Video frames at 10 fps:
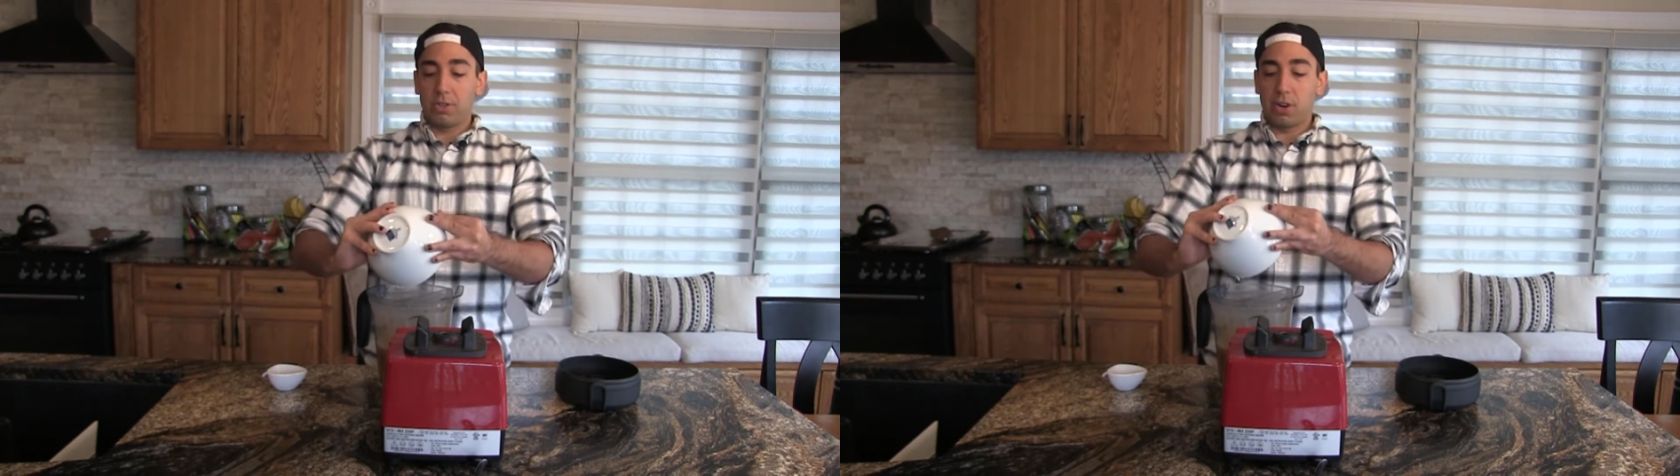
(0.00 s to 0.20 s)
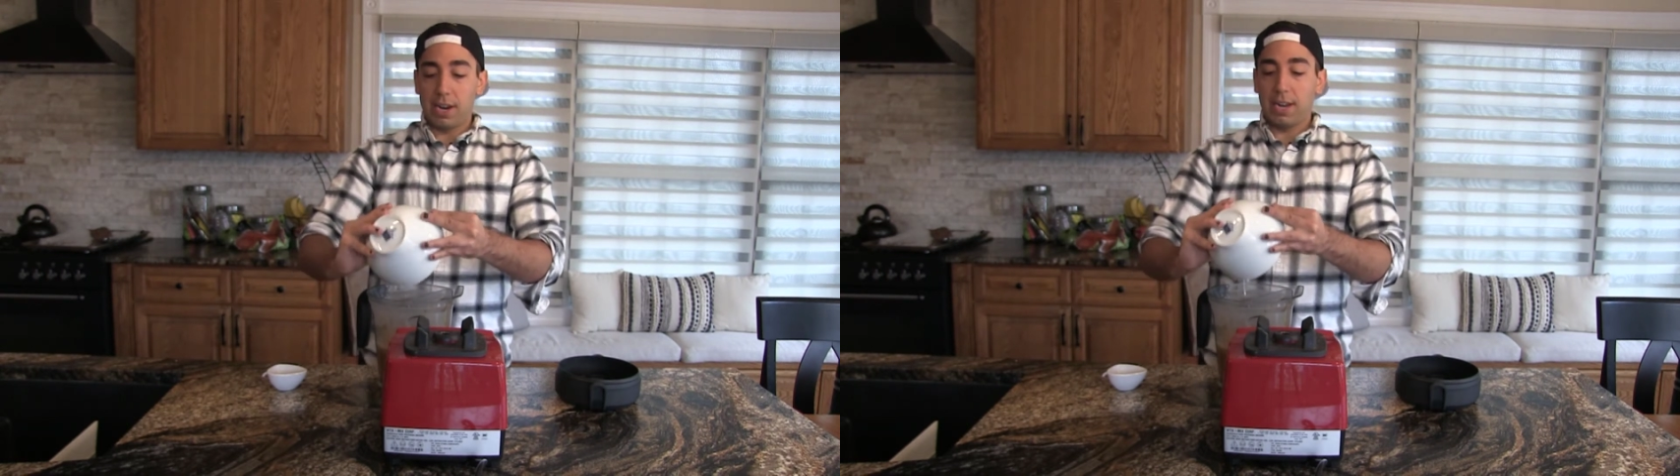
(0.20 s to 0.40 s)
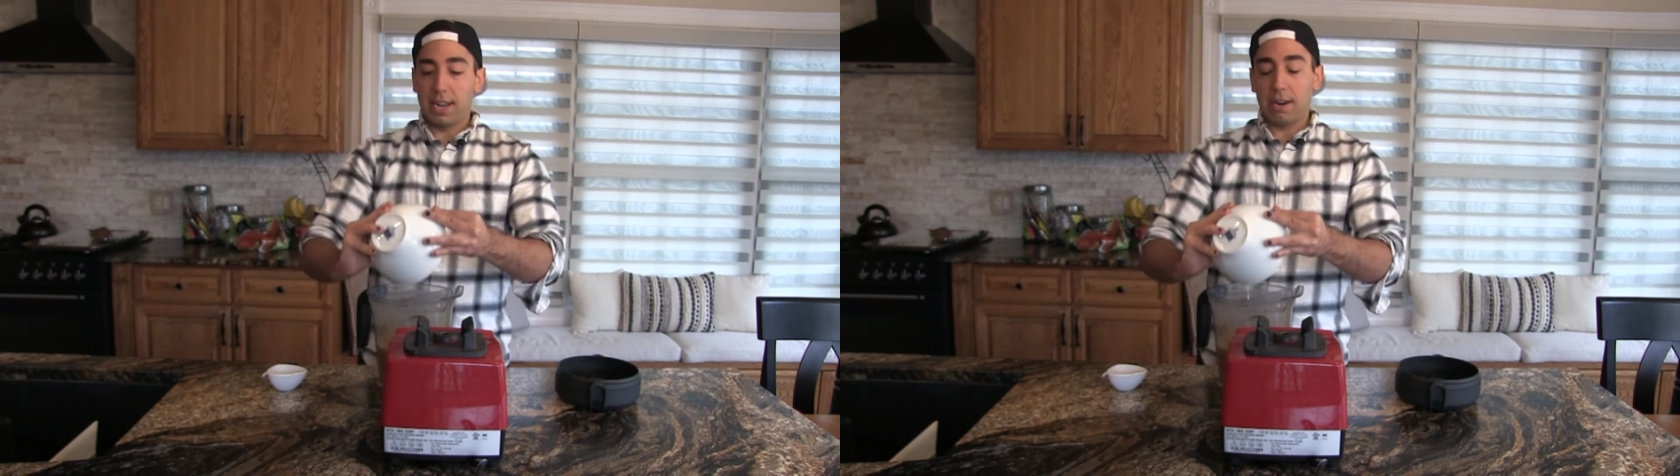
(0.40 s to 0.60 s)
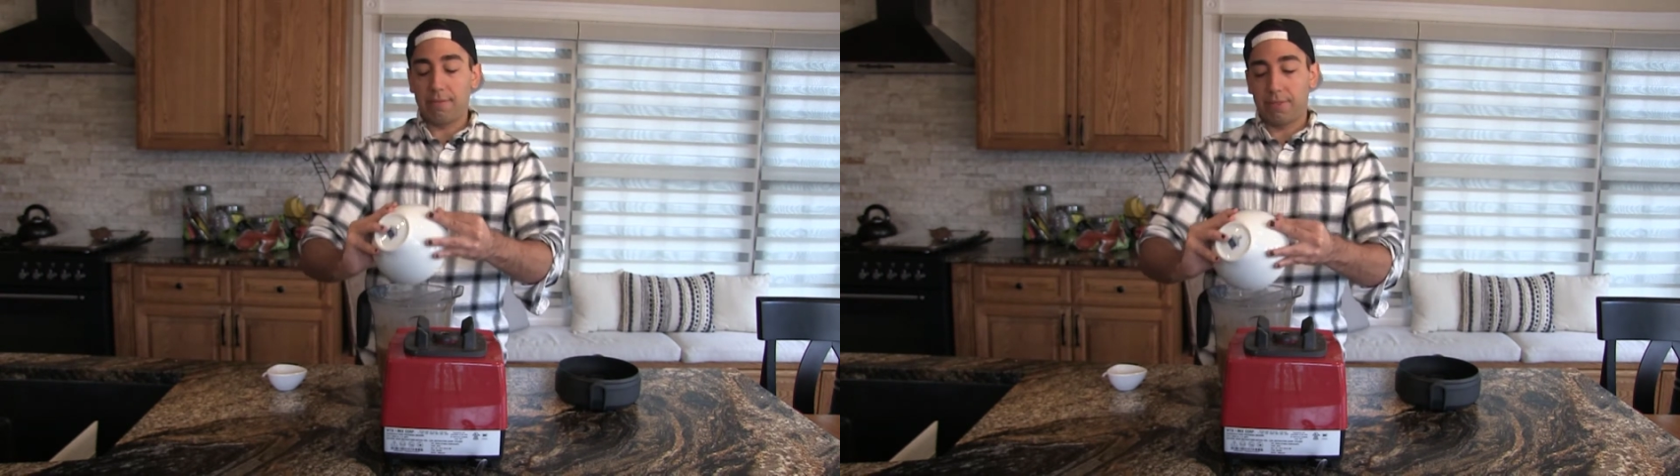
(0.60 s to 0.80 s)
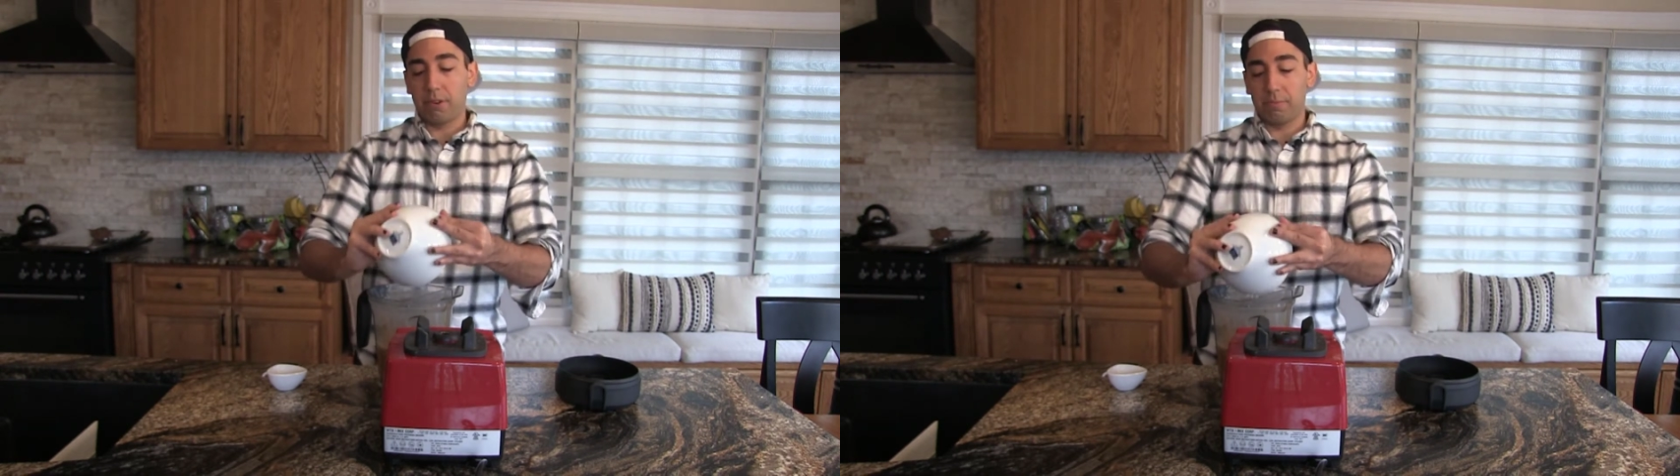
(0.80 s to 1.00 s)
try to get it
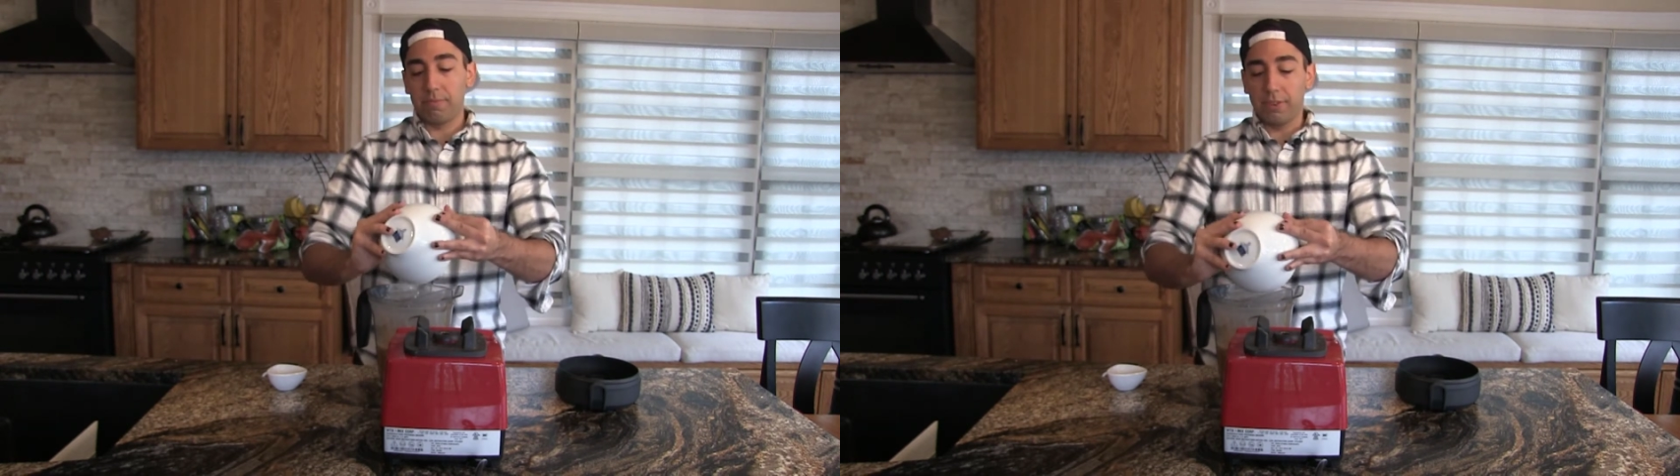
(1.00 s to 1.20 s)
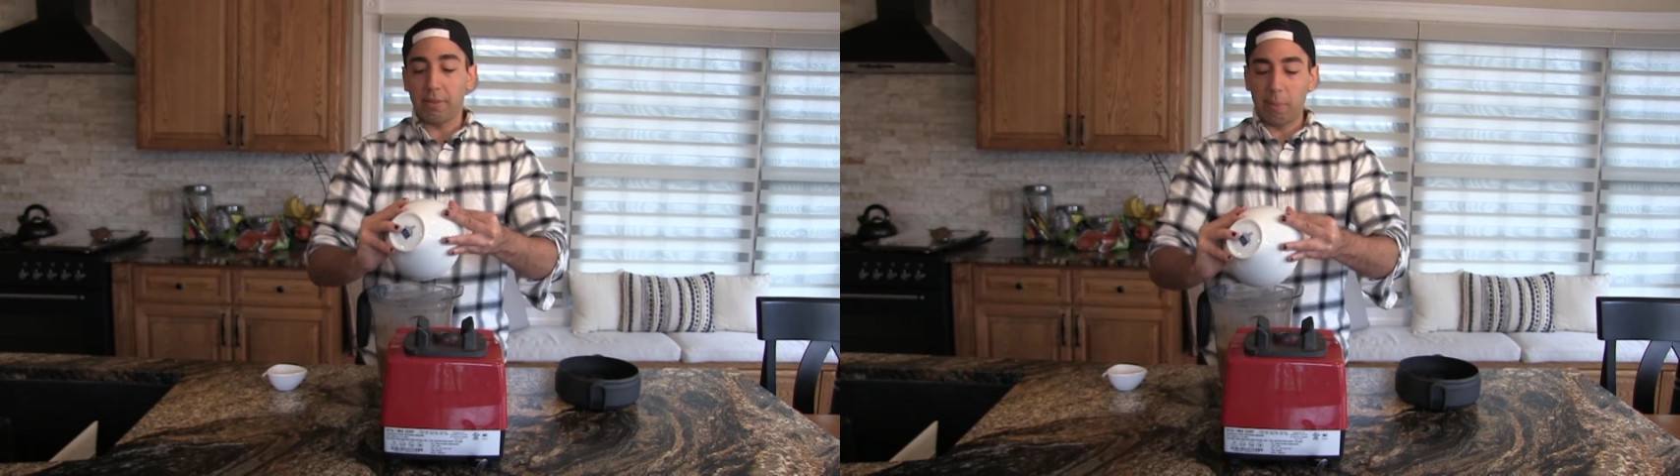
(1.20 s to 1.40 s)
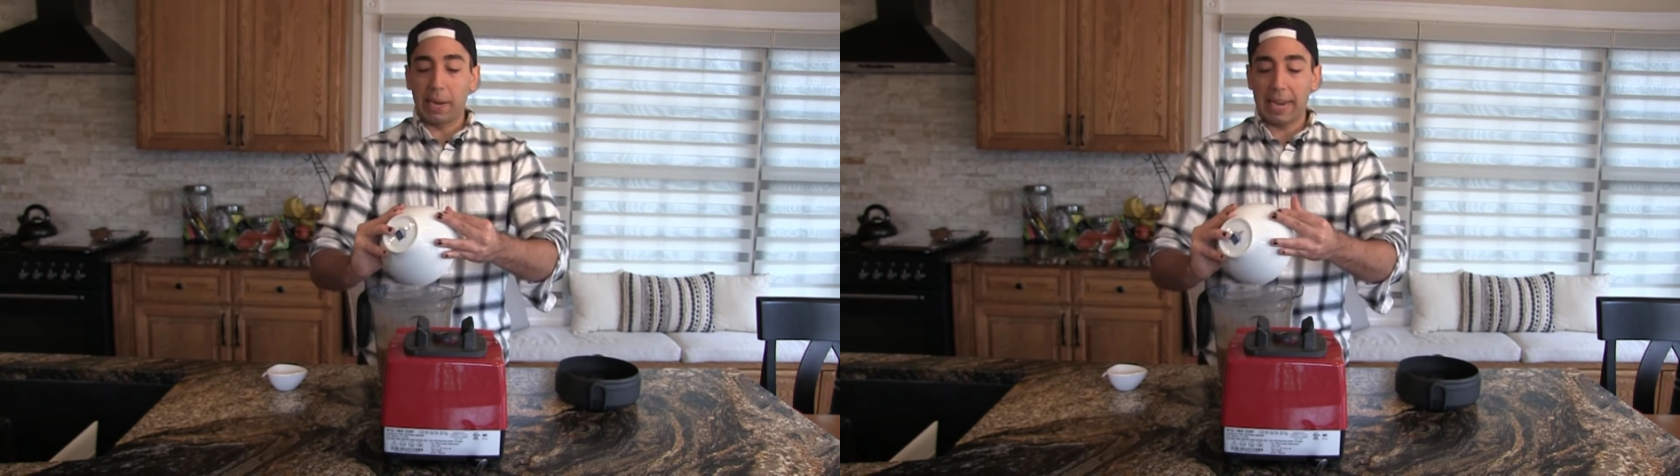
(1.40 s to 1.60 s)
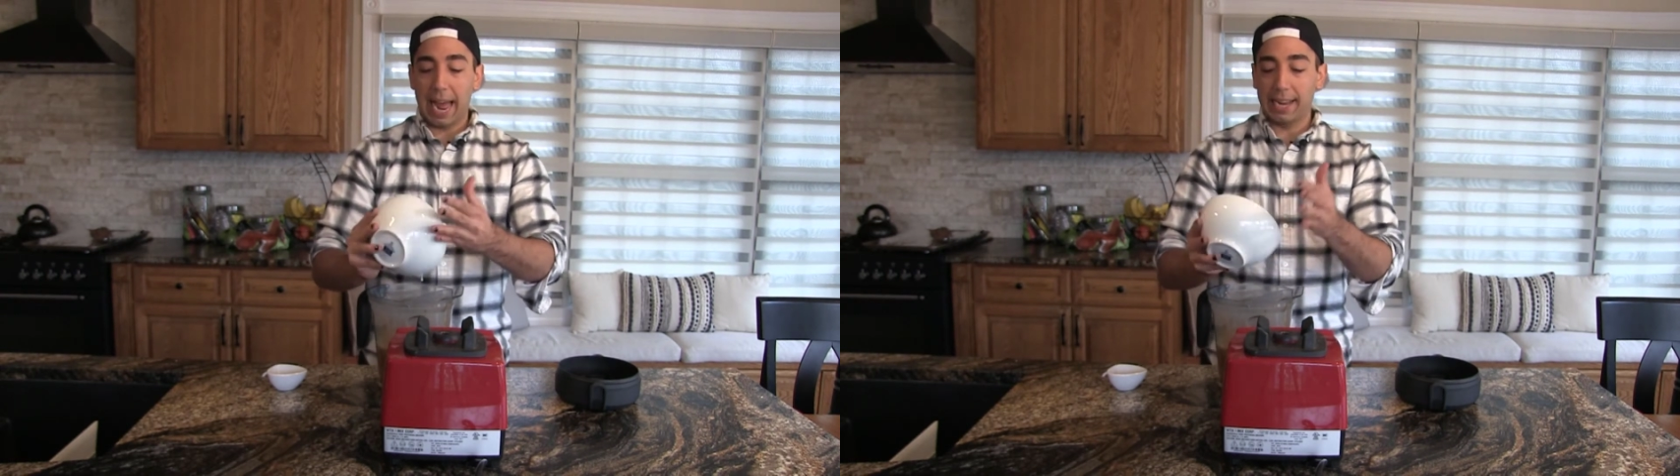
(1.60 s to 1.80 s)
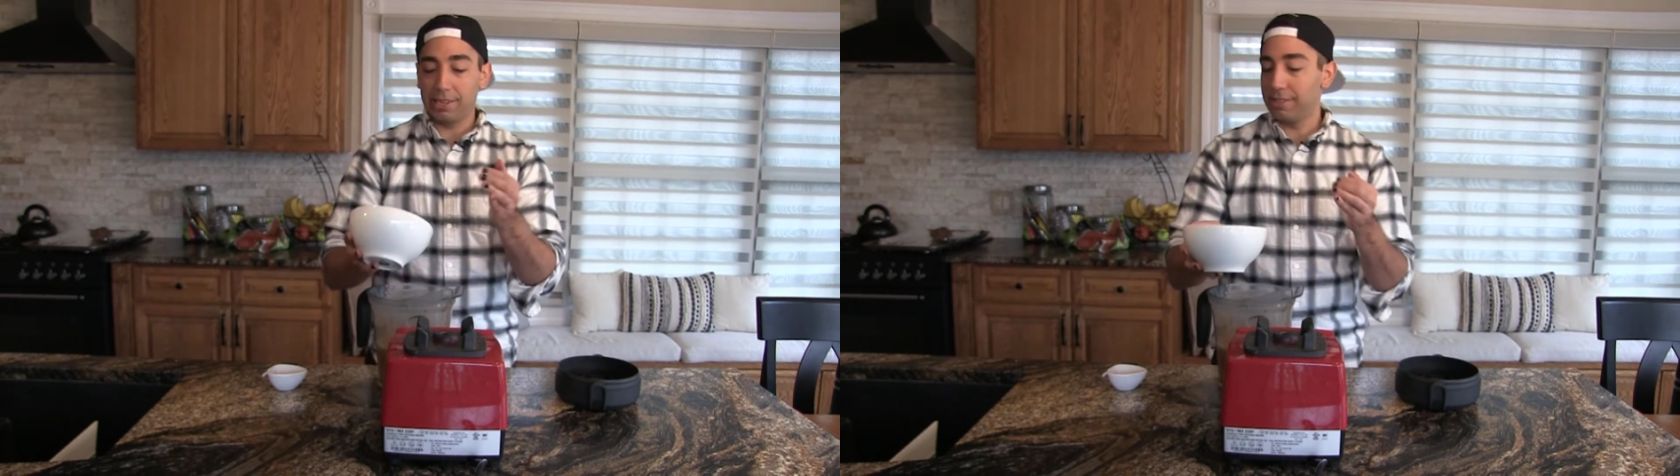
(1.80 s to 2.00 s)
from somebody
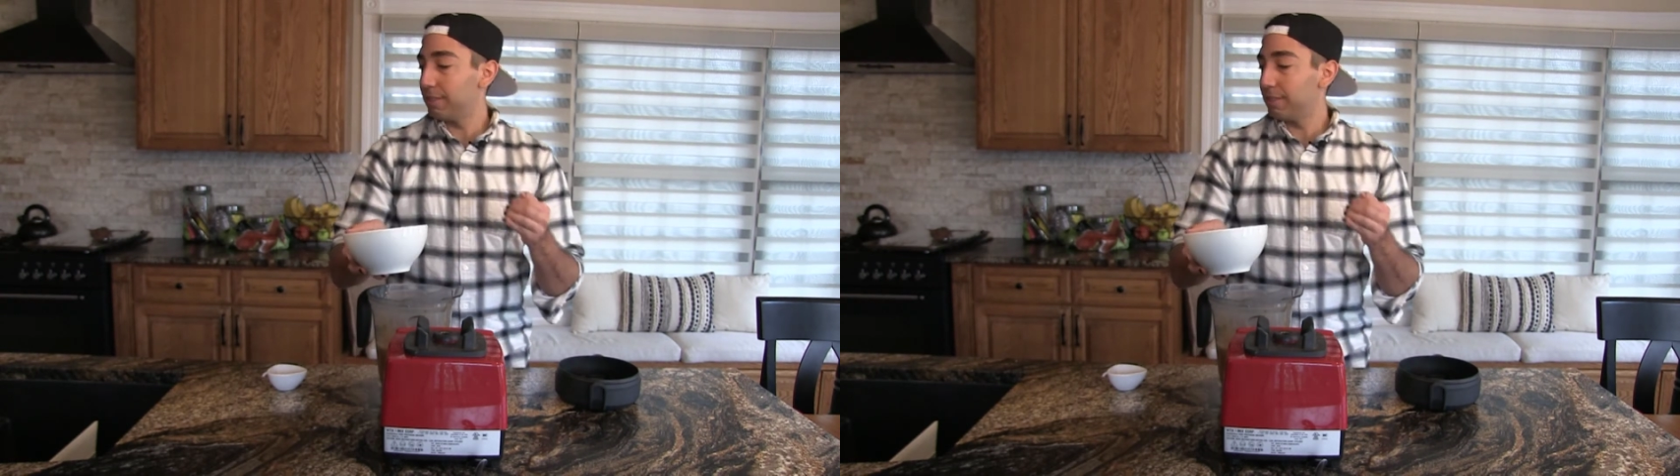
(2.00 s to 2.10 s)
nice.